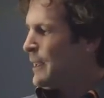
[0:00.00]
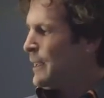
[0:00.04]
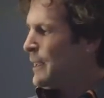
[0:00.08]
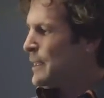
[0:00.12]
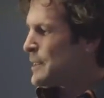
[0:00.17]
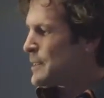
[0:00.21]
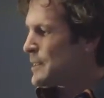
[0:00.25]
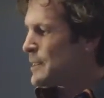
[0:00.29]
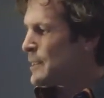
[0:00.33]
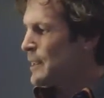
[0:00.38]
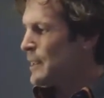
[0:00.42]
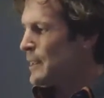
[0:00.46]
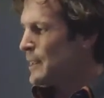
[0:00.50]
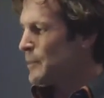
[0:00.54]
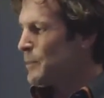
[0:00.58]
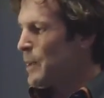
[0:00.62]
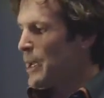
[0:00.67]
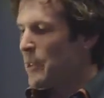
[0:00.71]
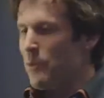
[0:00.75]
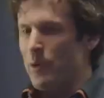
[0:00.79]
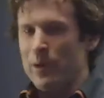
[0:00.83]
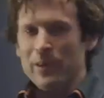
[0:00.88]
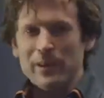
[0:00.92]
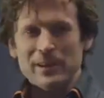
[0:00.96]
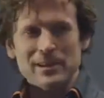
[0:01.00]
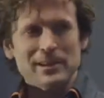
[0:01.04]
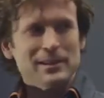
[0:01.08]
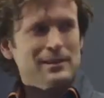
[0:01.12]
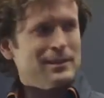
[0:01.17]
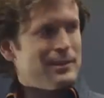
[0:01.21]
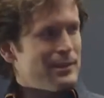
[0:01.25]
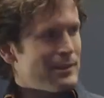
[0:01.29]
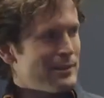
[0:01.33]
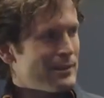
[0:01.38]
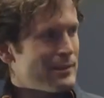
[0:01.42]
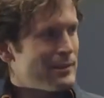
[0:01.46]
It's the, by the way,
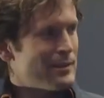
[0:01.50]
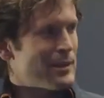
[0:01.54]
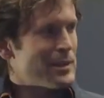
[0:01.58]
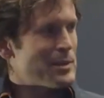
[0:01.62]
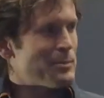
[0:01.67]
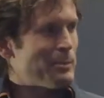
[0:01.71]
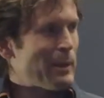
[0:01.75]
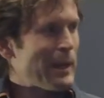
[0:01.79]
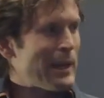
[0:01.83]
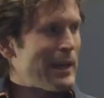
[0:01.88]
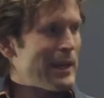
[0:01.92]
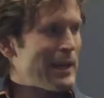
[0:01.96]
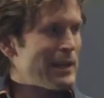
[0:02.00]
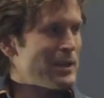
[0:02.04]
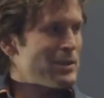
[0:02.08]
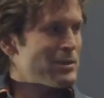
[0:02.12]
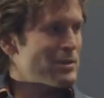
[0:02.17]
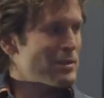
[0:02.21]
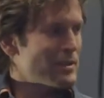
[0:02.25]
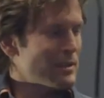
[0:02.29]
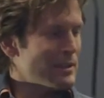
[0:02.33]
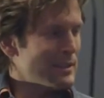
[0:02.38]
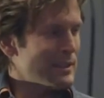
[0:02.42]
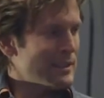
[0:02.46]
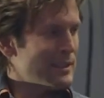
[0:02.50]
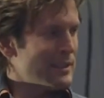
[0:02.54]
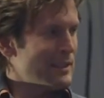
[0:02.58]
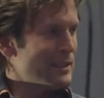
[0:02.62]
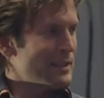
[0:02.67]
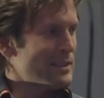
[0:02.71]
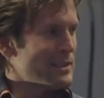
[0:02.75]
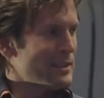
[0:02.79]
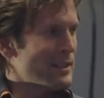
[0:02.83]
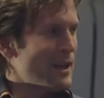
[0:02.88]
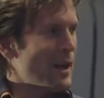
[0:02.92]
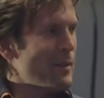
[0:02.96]
this, this page
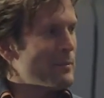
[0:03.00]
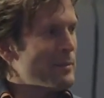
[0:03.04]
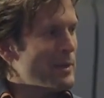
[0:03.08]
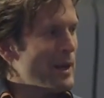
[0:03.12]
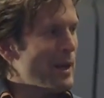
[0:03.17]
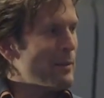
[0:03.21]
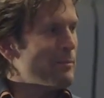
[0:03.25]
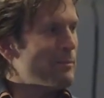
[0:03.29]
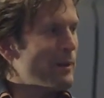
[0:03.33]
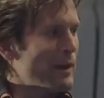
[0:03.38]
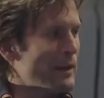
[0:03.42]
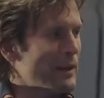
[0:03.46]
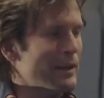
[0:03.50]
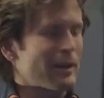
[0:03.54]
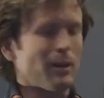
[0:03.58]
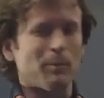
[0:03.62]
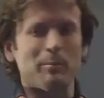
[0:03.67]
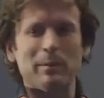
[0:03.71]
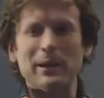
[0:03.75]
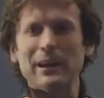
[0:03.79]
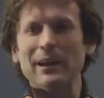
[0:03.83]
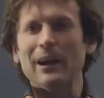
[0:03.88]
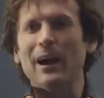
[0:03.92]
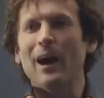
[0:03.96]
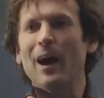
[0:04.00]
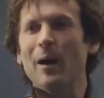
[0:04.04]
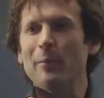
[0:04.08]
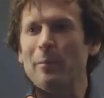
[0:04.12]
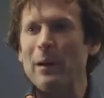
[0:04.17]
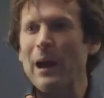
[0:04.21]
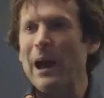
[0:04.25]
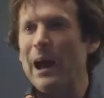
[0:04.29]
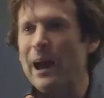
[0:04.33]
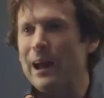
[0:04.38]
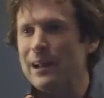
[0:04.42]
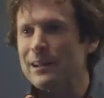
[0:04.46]
isn't up yet, but it'll be
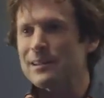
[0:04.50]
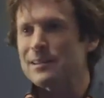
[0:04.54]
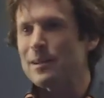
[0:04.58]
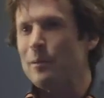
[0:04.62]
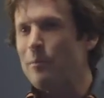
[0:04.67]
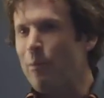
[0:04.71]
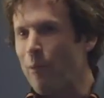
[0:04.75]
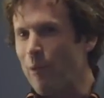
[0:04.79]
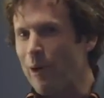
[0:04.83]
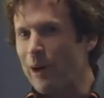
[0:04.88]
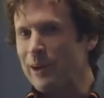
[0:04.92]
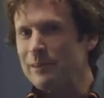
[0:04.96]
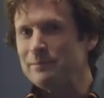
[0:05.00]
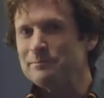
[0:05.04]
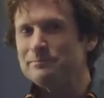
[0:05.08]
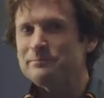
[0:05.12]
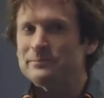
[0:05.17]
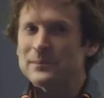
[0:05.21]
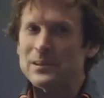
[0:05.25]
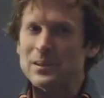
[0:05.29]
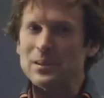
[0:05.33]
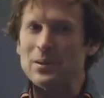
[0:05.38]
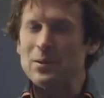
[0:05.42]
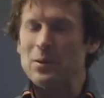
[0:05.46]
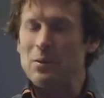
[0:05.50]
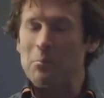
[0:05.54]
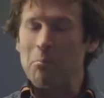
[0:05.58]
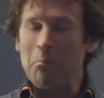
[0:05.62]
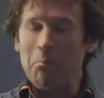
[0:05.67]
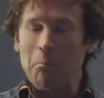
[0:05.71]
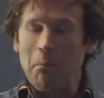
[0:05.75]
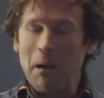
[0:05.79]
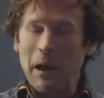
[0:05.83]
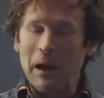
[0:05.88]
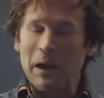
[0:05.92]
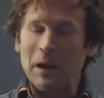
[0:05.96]
up at some point soon.
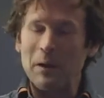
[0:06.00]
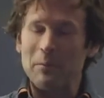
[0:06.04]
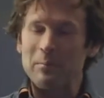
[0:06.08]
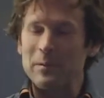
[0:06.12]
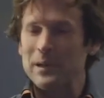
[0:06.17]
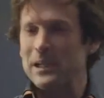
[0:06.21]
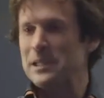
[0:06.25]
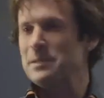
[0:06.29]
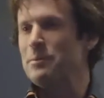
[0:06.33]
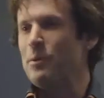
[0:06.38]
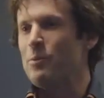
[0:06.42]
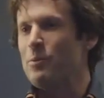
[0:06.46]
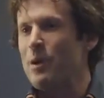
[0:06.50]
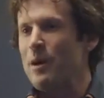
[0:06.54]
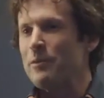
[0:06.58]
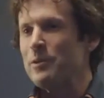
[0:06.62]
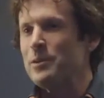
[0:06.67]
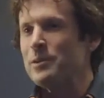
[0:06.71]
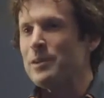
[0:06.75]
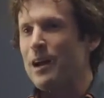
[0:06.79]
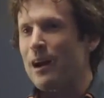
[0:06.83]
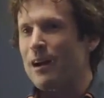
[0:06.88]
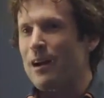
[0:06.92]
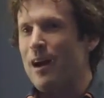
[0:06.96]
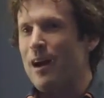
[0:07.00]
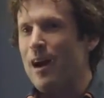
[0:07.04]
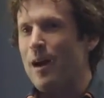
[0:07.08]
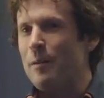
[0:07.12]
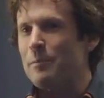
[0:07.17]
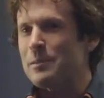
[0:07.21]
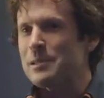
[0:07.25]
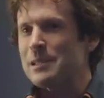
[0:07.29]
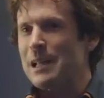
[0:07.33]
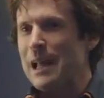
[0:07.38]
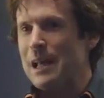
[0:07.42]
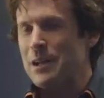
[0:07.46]
I don't know, predictablerevenue.com
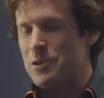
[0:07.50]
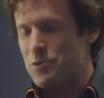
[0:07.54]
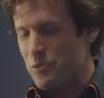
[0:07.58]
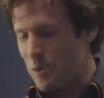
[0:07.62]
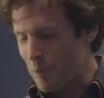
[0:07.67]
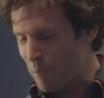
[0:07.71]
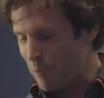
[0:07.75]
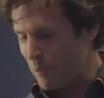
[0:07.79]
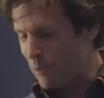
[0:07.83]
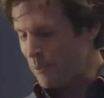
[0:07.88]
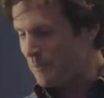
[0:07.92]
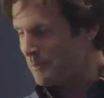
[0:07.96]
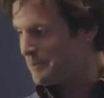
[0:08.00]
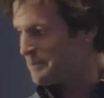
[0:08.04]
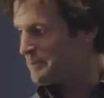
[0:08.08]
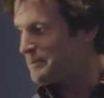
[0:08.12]
slash triple.